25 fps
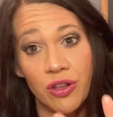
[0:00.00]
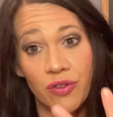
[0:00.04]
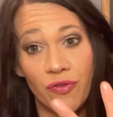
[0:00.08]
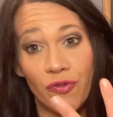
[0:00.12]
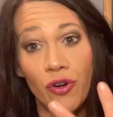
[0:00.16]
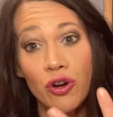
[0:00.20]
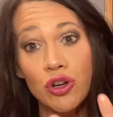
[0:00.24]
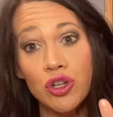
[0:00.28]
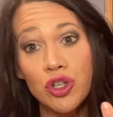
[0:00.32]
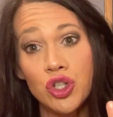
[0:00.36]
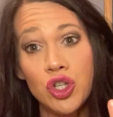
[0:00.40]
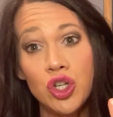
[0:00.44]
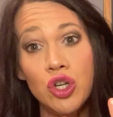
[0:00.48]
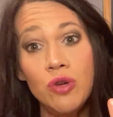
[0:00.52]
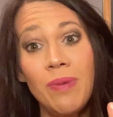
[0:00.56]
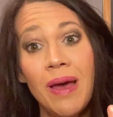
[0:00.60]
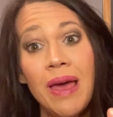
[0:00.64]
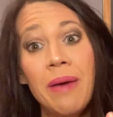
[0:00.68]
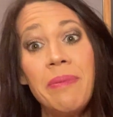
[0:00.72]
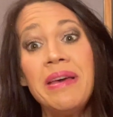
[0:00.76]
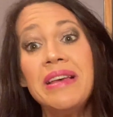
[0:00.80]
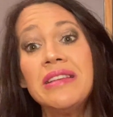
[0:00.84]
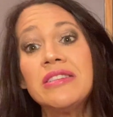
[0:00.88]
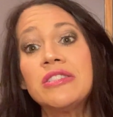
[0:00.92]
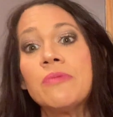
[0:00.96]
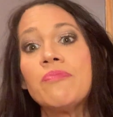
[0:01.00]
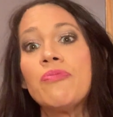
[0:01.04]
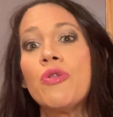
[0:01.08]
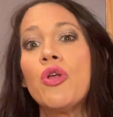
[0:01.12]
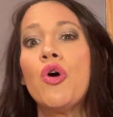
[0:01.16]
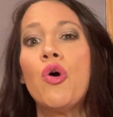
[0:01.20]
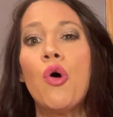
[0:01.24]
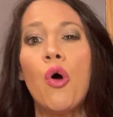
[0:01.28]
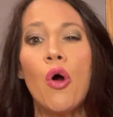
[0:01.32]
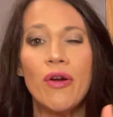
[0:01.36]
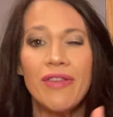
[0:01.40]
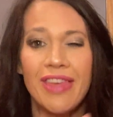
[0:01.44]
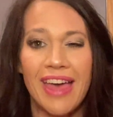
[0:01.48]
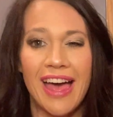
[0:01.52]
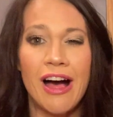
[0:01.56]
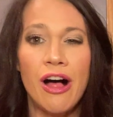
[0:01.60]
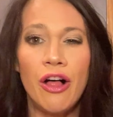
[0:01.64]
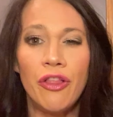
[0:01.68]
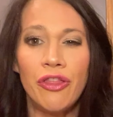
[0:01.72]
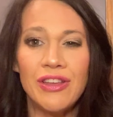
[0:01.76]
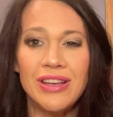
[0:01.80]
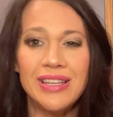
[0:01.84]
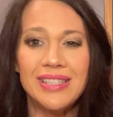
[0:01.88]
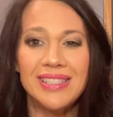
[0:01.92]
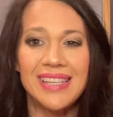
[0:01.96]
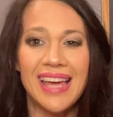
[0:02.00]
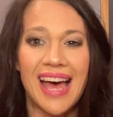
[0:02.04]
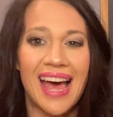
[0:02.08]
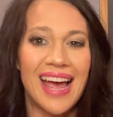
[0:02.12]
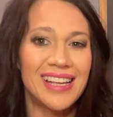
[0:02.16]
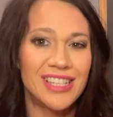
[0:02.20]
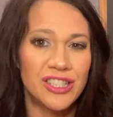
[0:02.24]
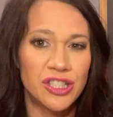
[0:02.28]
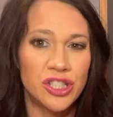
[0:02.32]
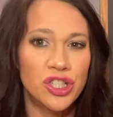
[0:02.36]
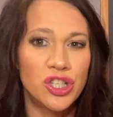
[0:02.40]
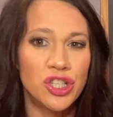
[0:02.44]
first two babies or the healthy size